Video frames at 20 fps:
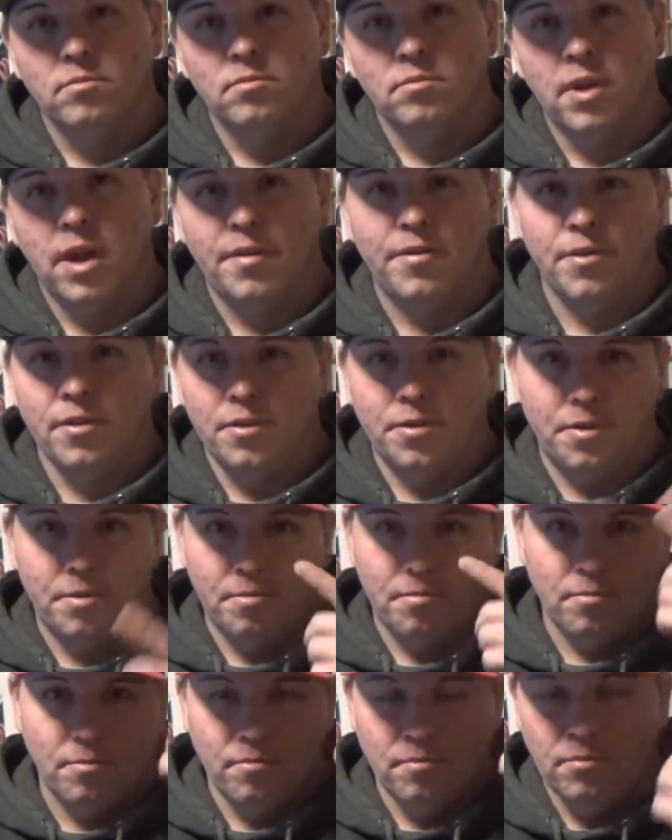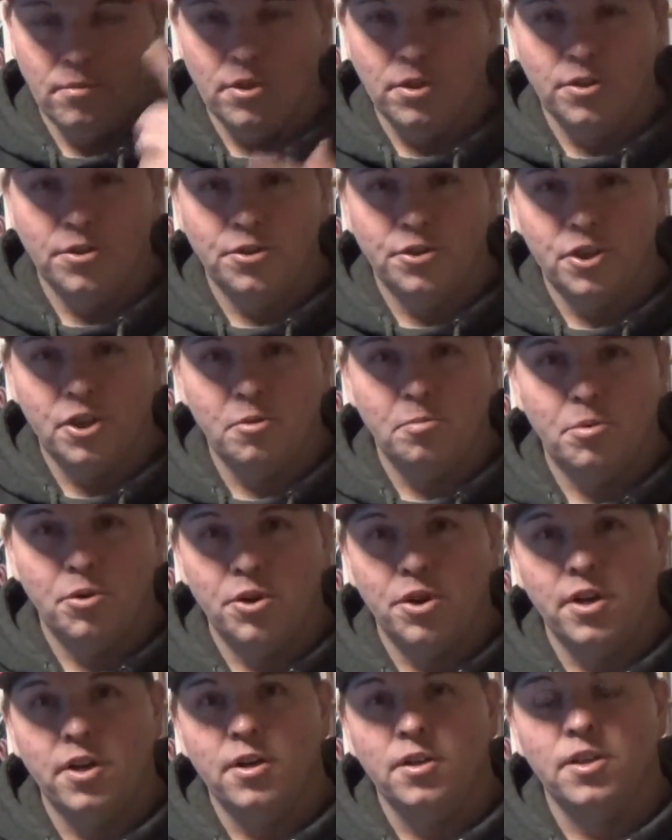had the little Z
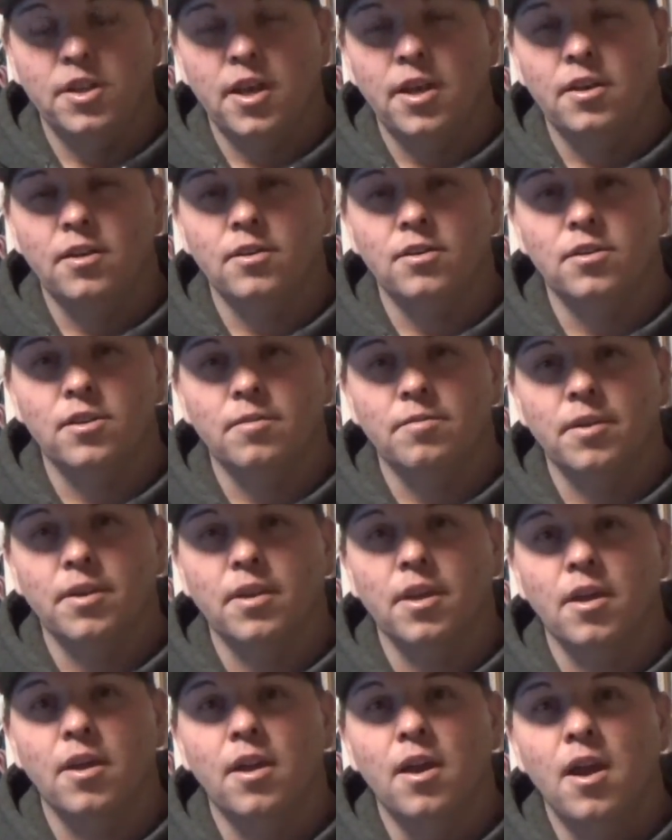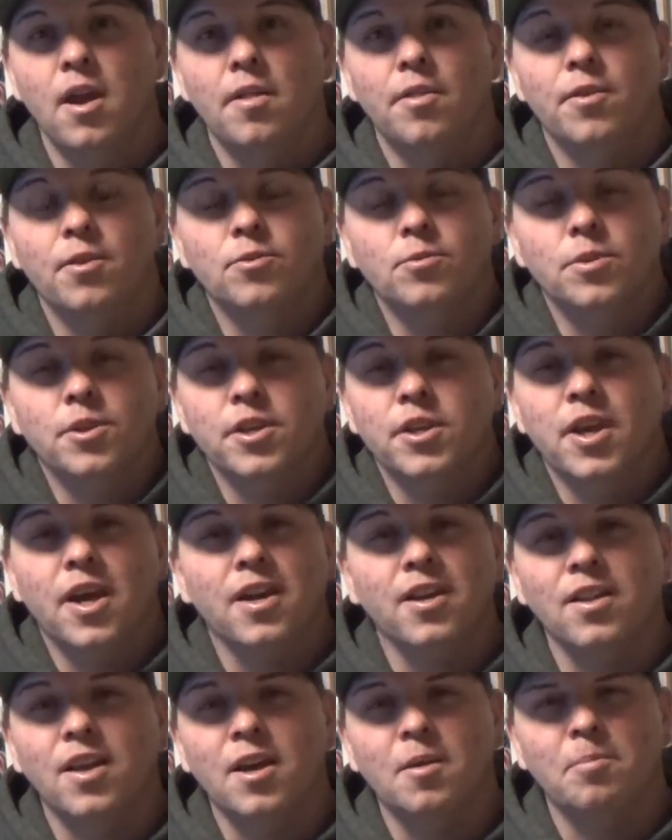put in his head and stuff like that. There's really
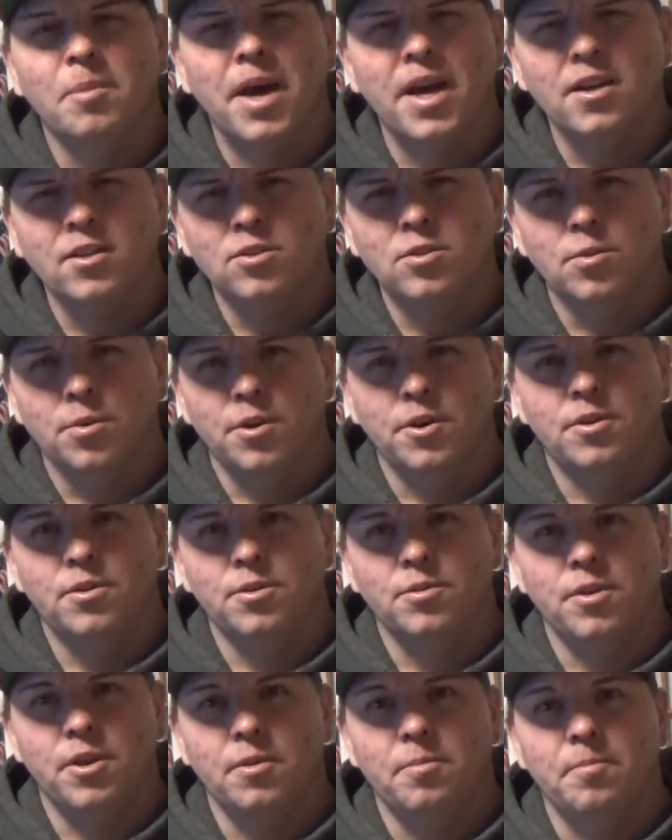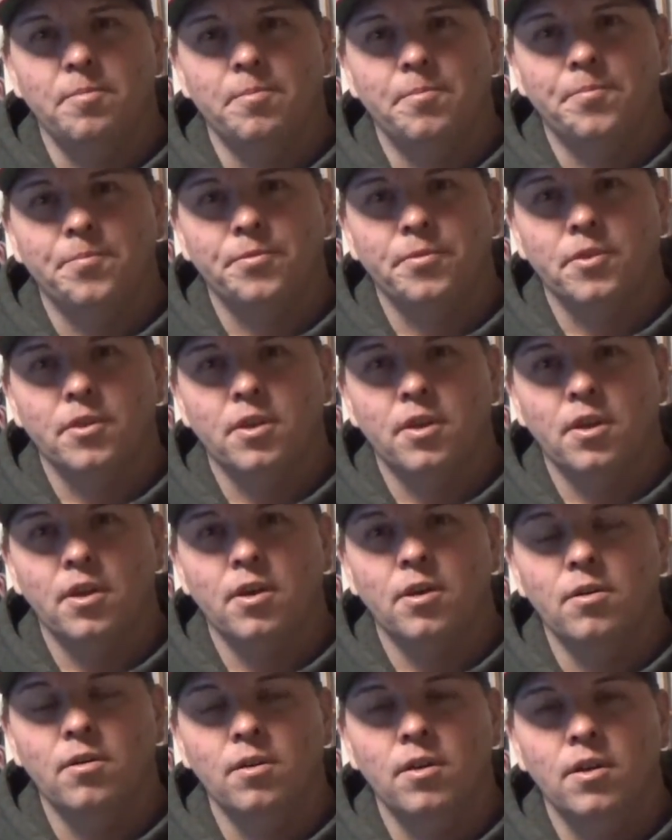not a lot of backstory to him, you
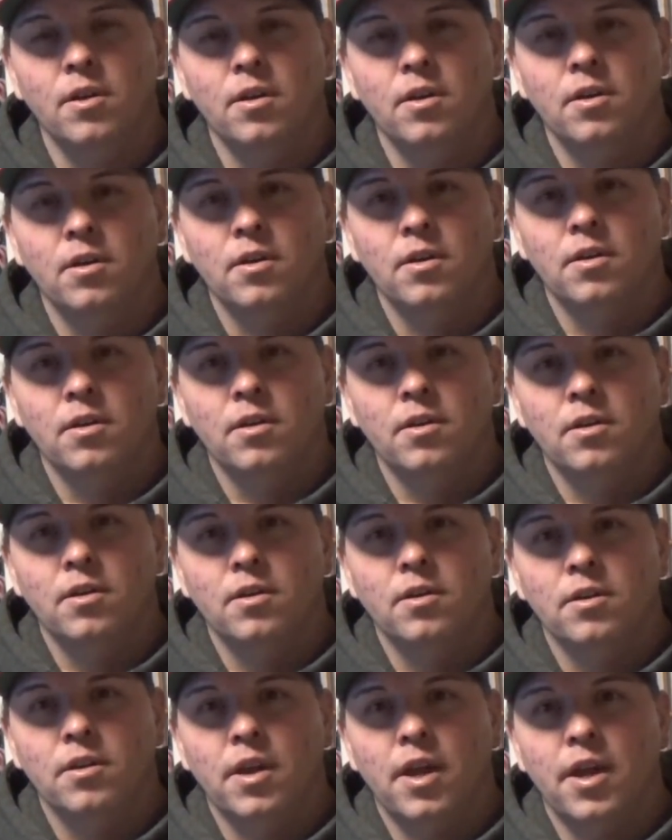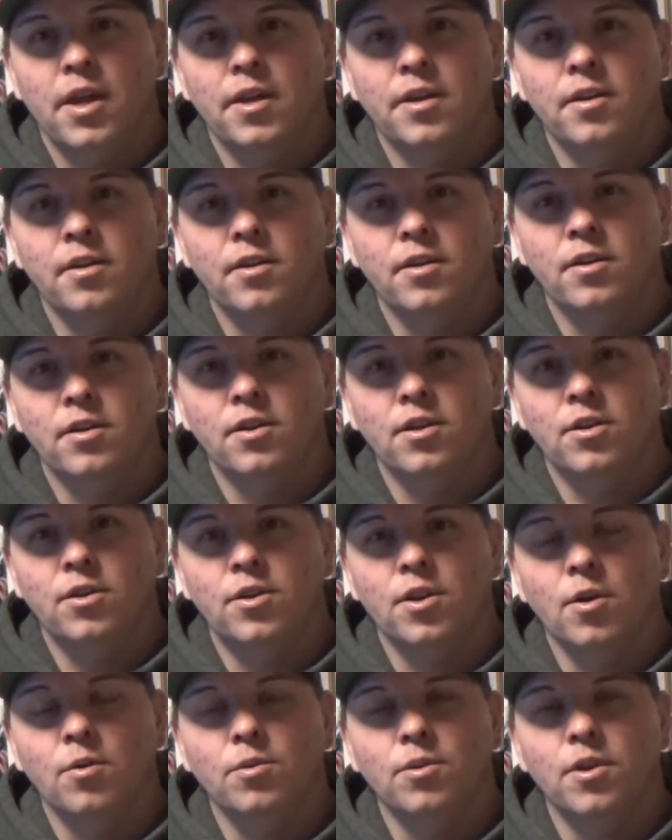know. And you
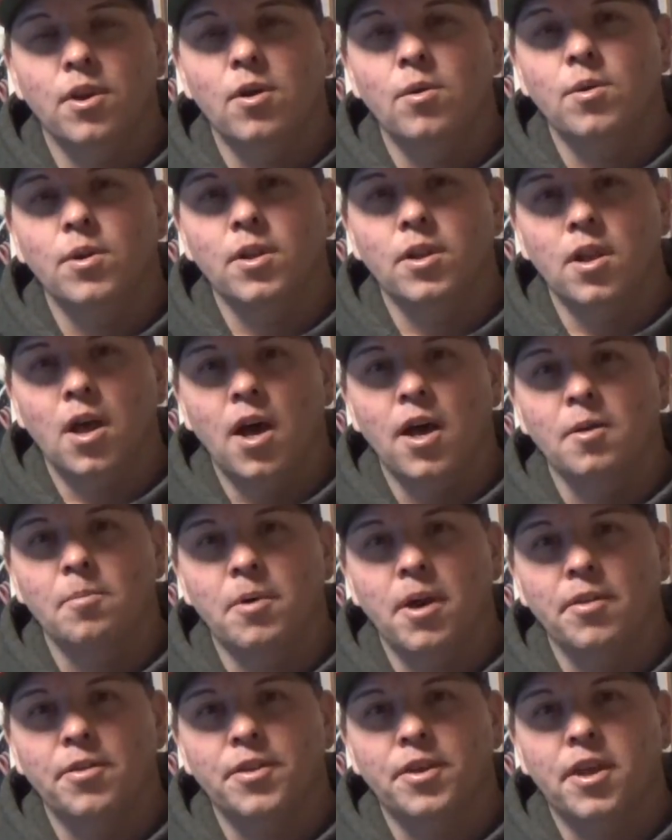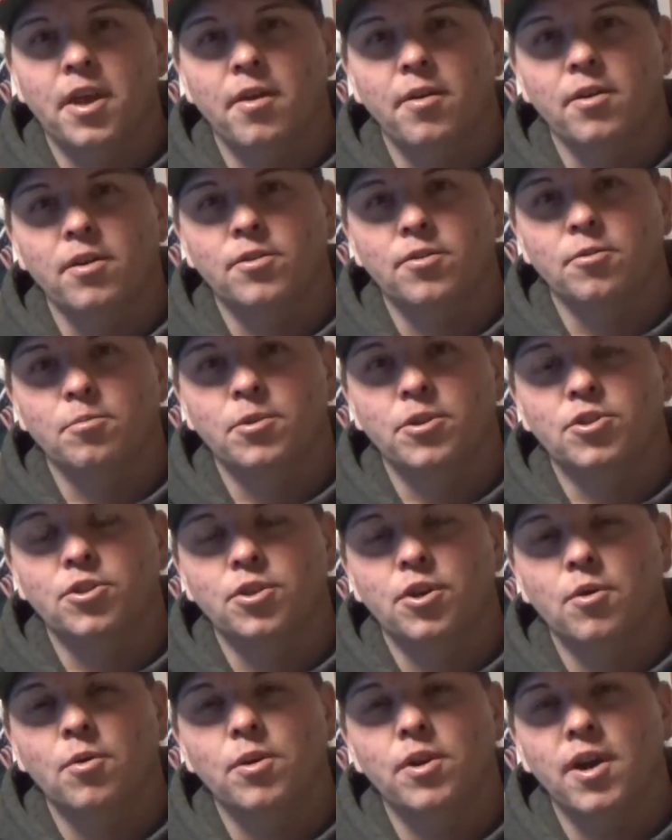don't know a lot about the character, but
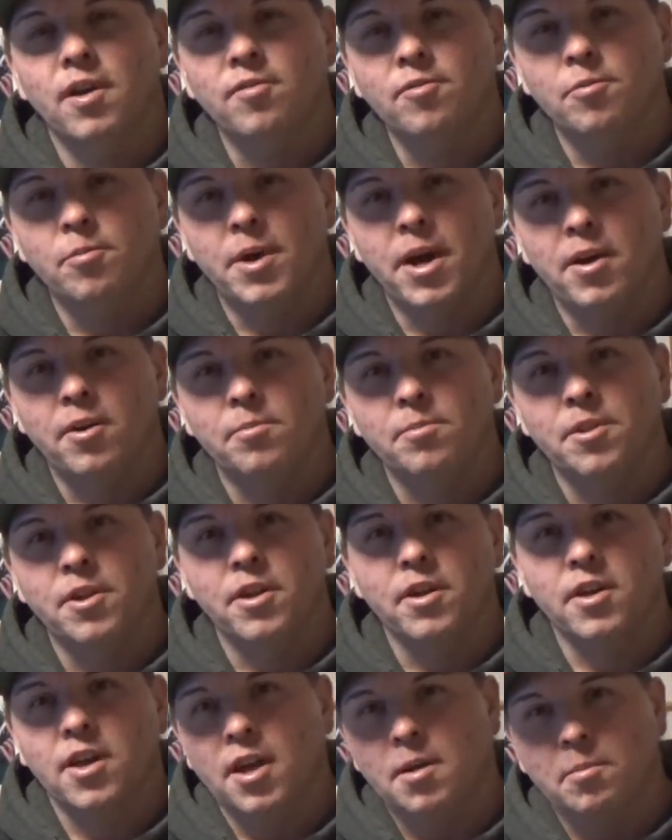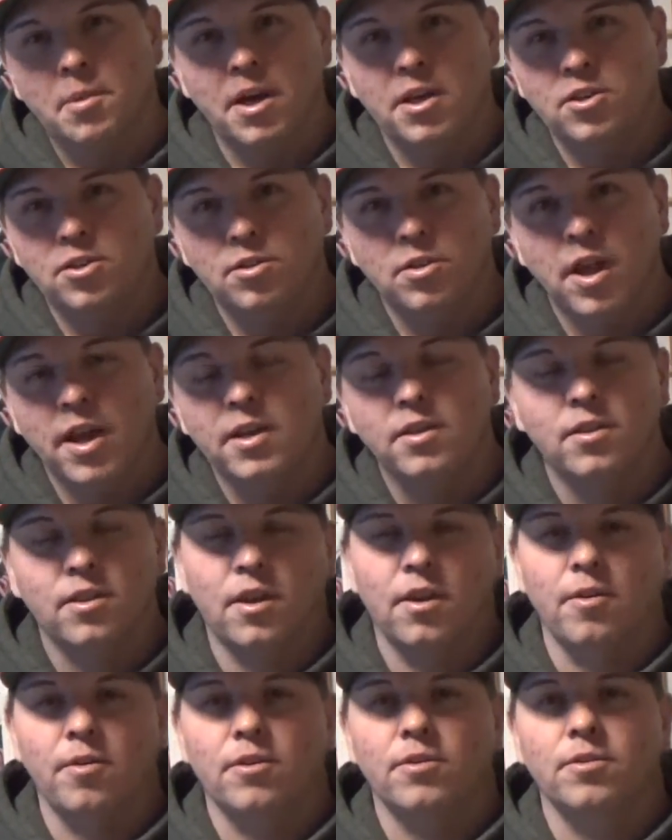you know enough about him that it kind of makes you like the
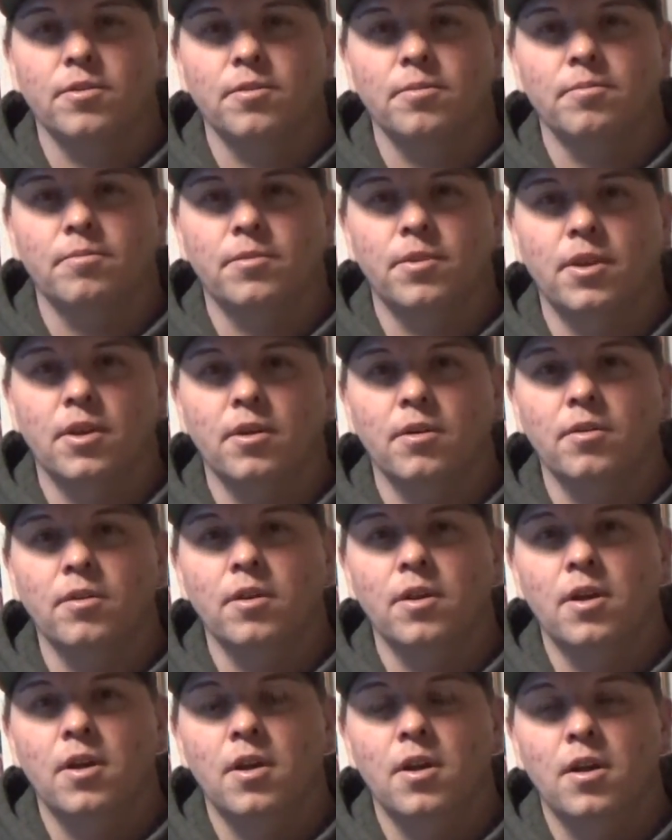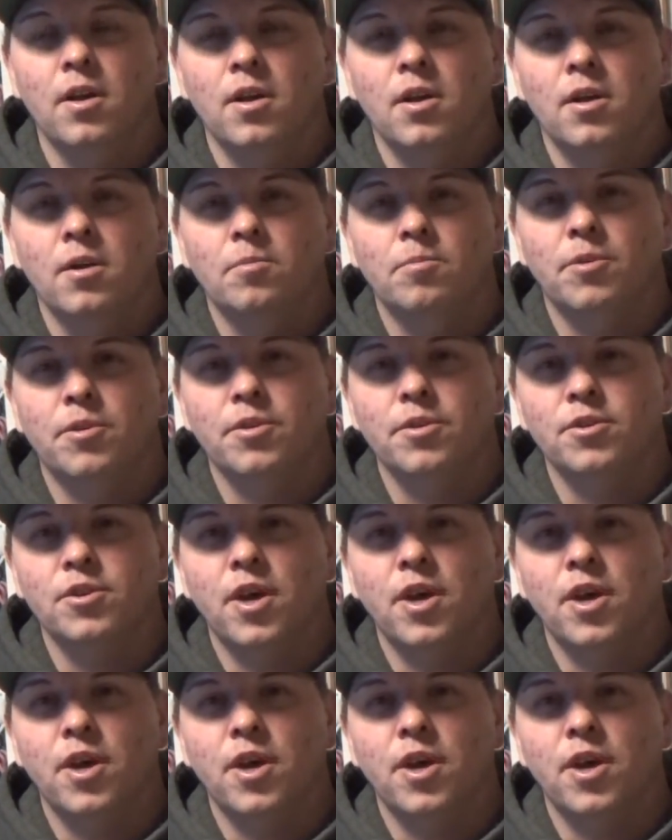character, you know. But there's